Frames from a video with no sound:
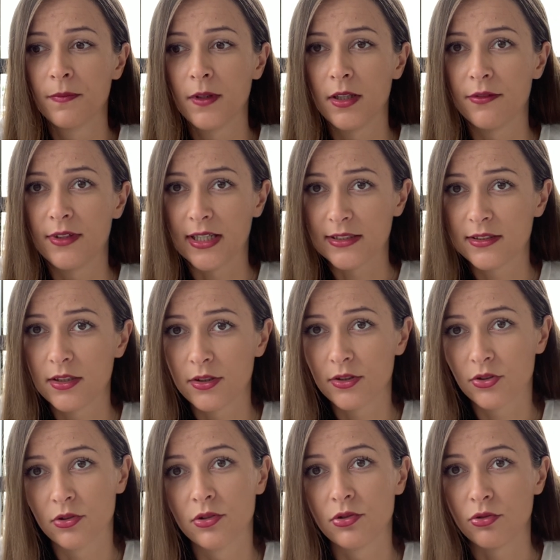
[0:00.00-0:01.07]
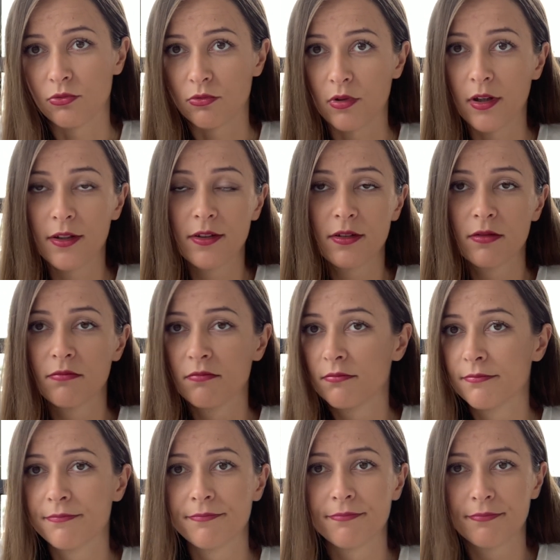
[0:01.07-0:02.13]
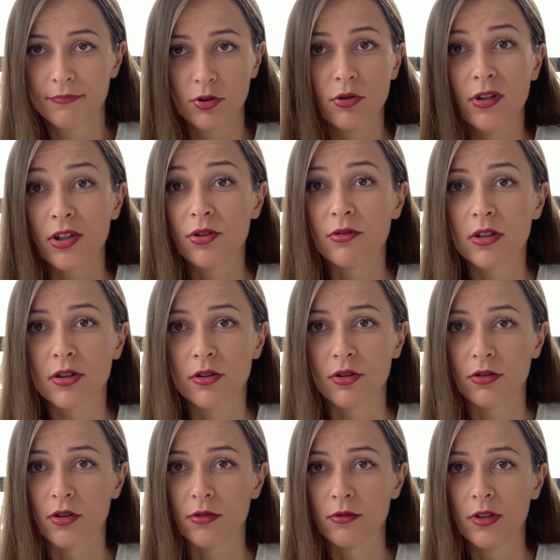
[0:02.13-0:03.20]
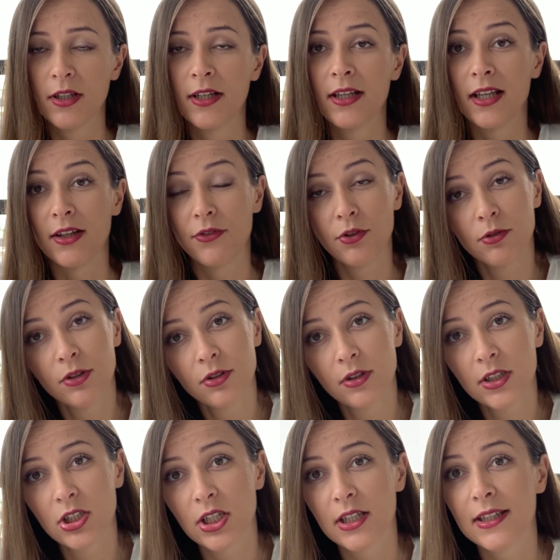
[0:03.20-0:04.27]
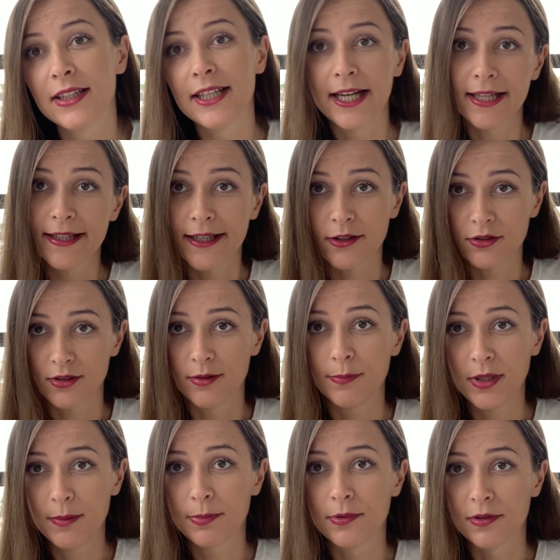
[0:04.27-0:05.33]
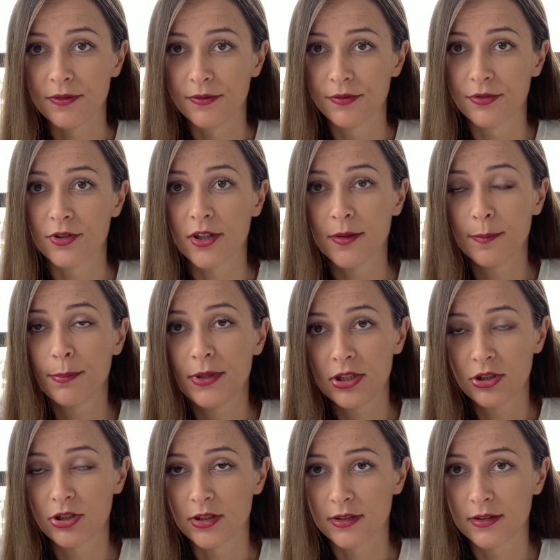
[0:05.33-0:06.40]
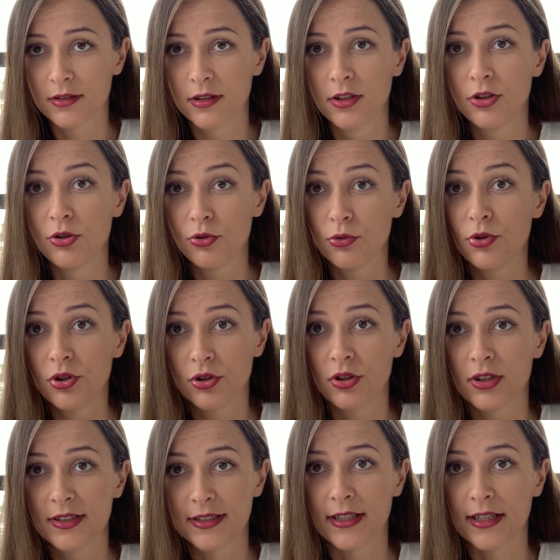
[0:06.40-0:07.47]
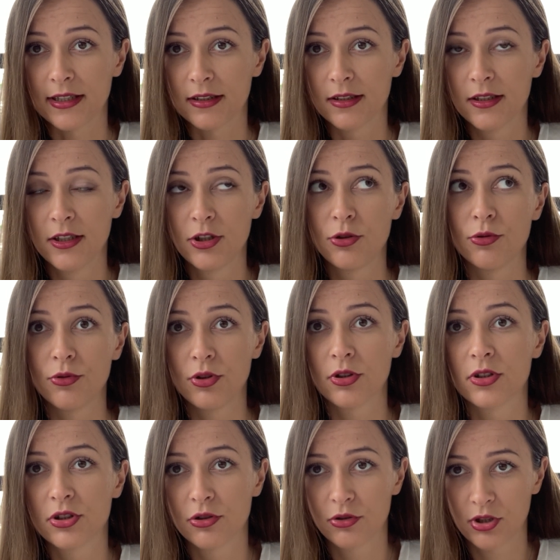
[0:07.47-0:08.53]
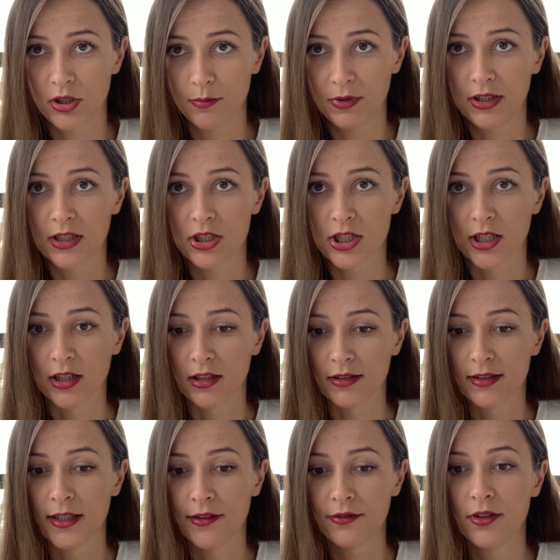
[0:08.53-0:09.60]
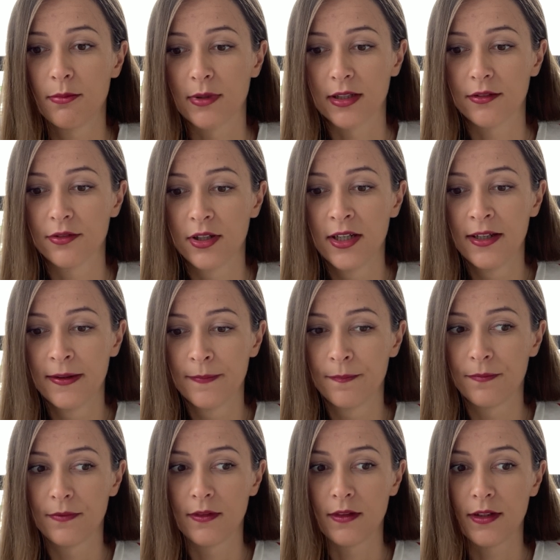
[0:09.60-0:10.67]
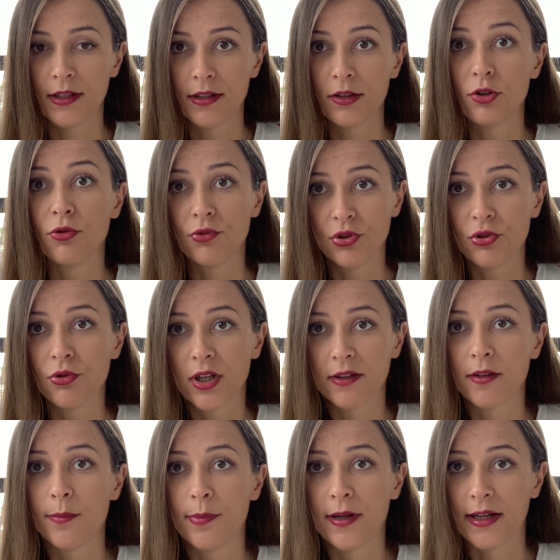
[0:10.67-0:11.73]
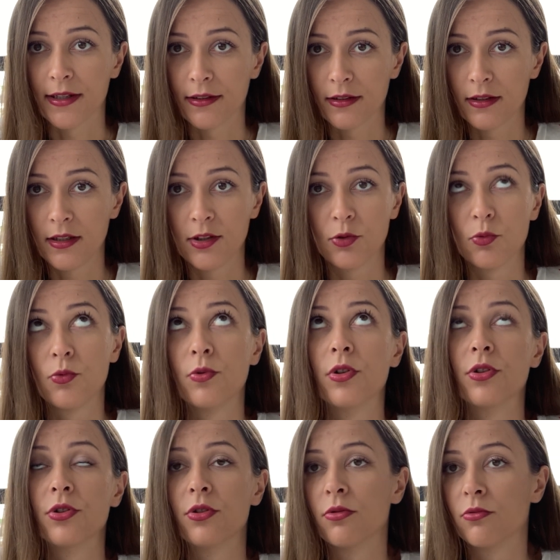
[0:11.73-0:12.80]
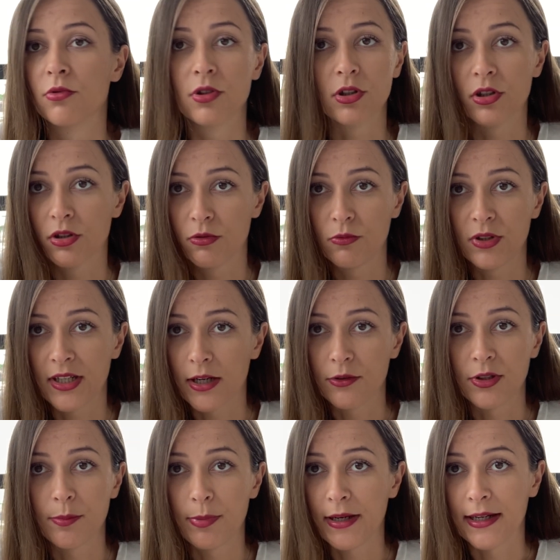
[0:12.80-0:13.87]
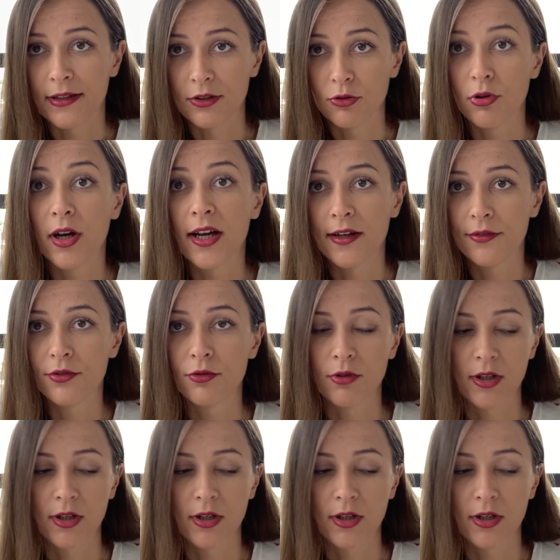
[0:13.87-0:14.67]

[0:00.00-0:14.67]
if that's the results you want, you can do it on your own. If you want to attract 10,000 people from Pinterest to your site, to your social media channels every month, then you need to have a plan. It won't work without a plan. You have